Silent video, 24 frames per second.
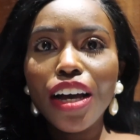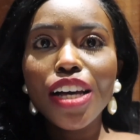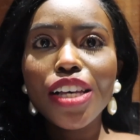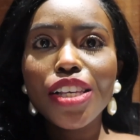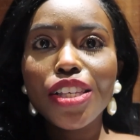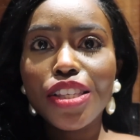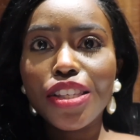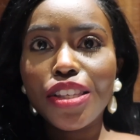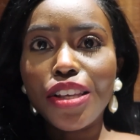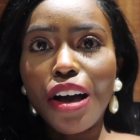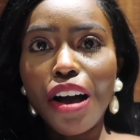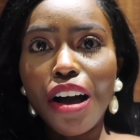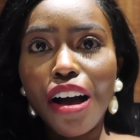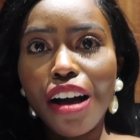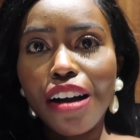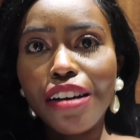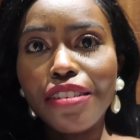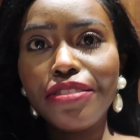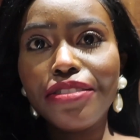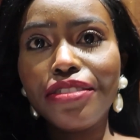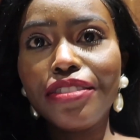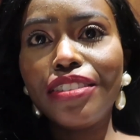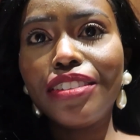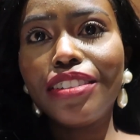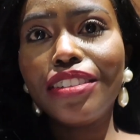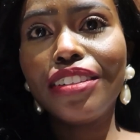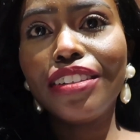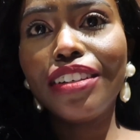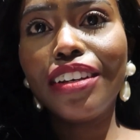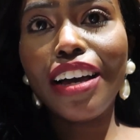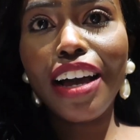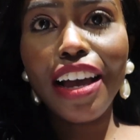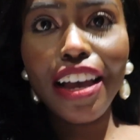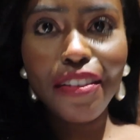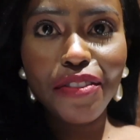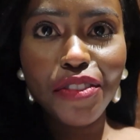soft
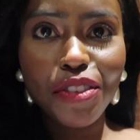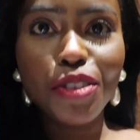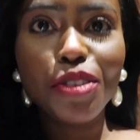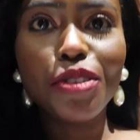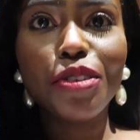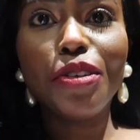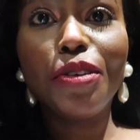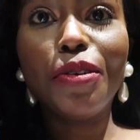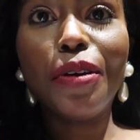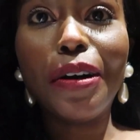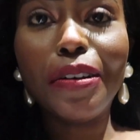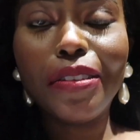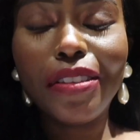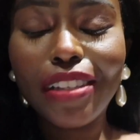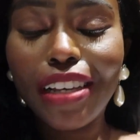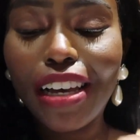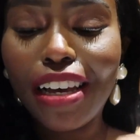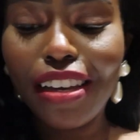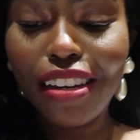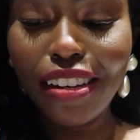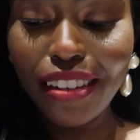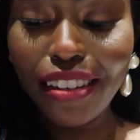i have to show you outside